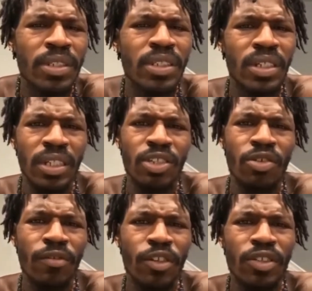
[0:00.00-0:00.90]
the
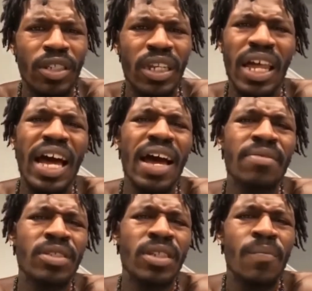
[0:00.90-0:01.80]
university lives
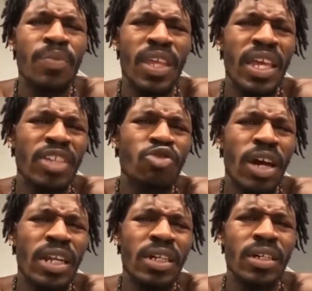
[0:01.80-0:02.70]
and try
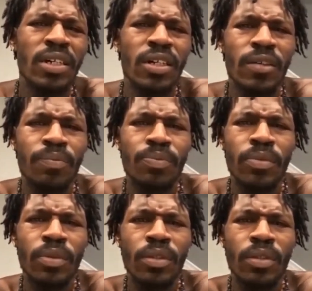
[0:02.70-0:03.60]
to
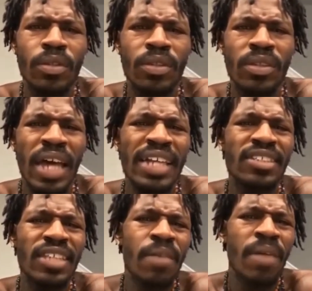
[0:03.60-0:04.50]

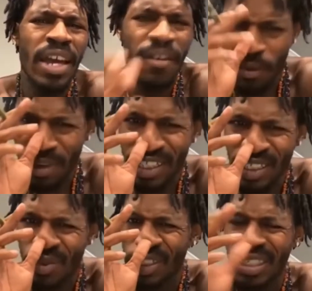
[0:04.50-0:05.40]
dissect my information,
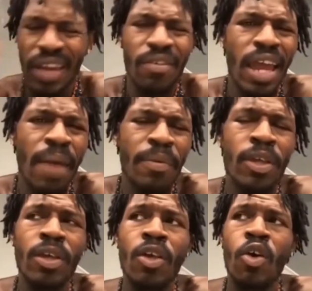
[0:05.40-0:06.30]
which will never happen,
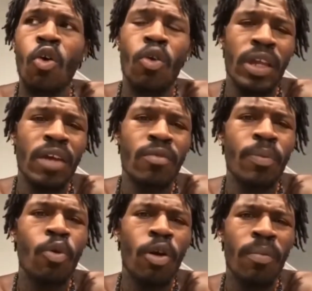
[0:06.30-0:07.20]
or they'll
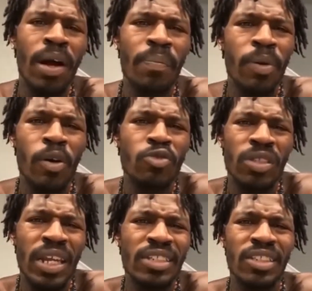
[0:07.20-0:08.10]
report my post, and
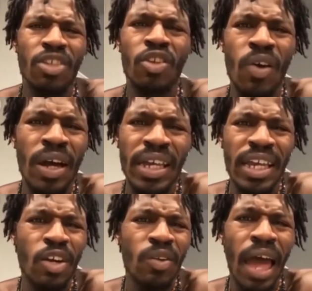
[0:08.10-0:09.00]
next thing you know, I can't go
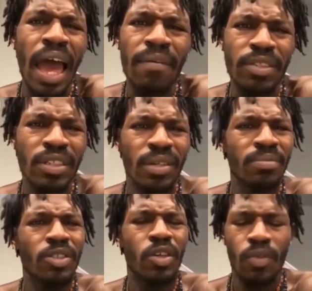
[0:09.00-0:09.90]
live or something.
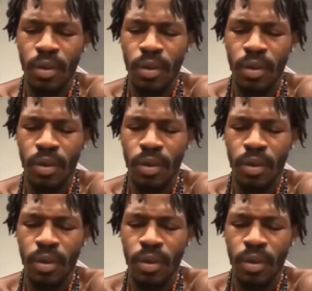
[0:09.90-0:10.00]
So